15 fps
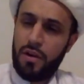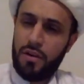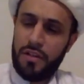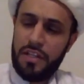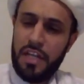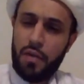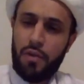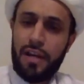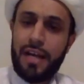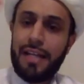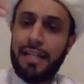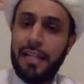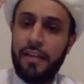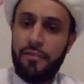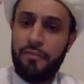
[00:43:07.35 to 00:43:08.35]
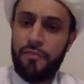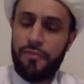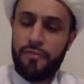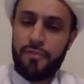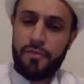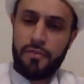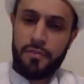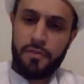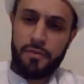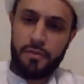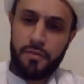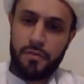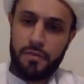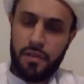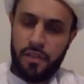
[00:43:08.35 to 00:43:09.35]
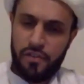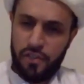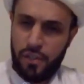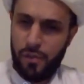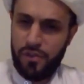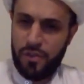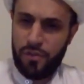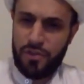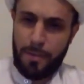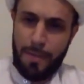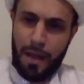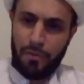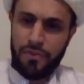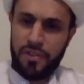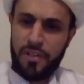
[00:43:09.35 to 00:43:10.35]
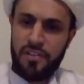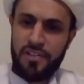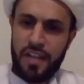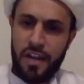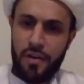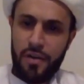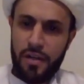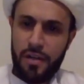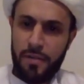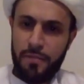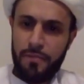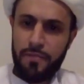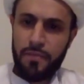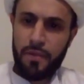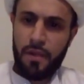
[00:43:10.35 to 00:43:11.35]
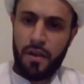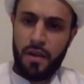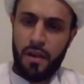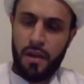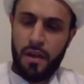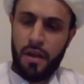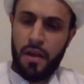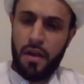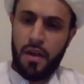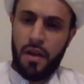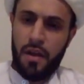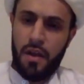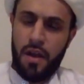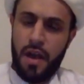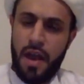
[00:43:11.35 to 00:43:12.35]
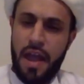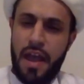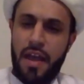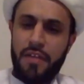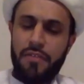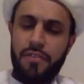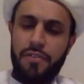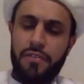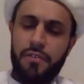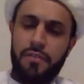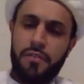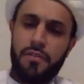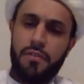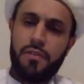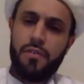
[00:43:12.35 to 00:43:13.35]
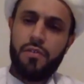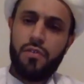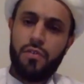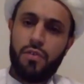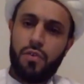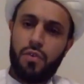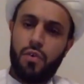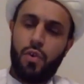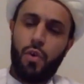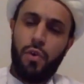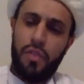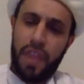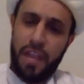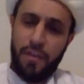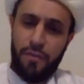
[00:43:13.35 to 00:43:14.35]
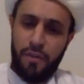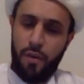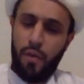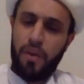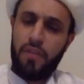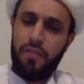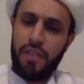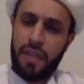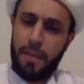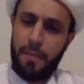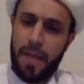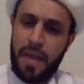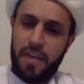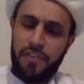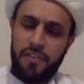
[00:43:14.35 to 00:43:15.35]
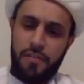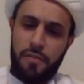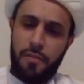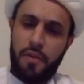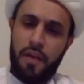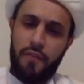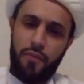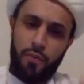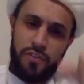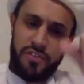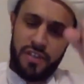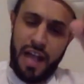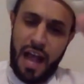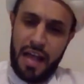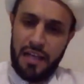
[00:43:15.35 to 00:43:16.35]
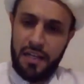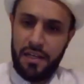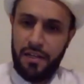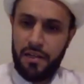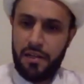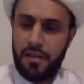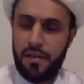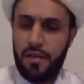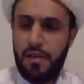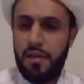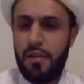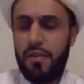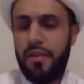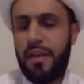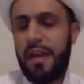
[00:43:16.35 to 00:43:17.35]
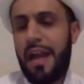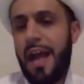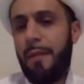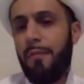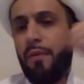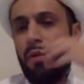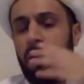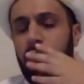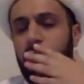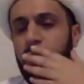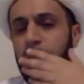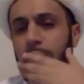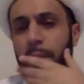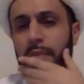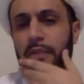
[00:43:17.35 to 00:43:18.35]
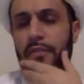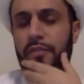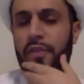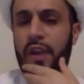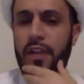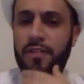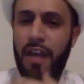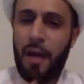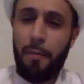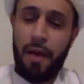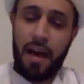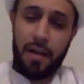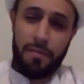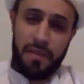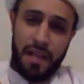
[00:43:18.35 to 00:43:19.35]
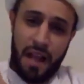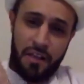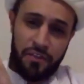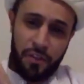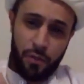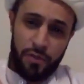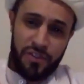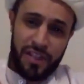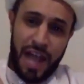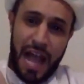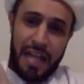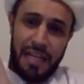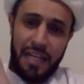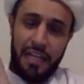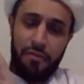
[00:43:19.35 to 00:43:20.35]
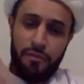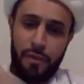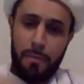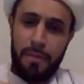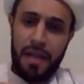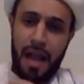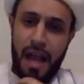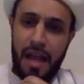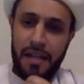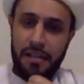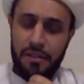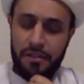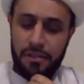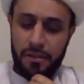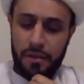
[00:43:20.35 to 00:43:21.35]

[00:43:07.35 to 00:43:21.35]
near a cliff, because it was a mountainous area. And Hudhayfa, one of the companions of the Prophet, was guiding the camel from the front. Ammar ibn Yasir was guiding it from behind.